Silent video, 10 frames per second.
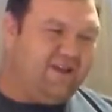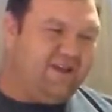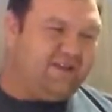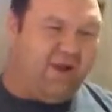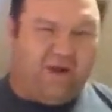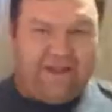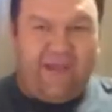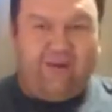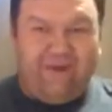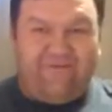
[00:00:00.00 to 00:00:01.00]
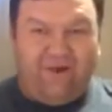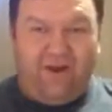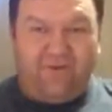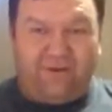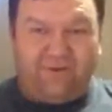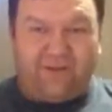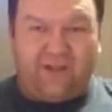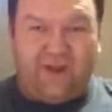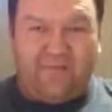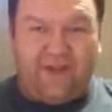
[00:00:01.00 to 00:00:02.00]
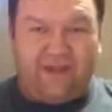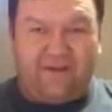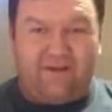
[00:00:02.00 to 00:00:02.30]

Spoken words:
So, can't wait for all those to come out.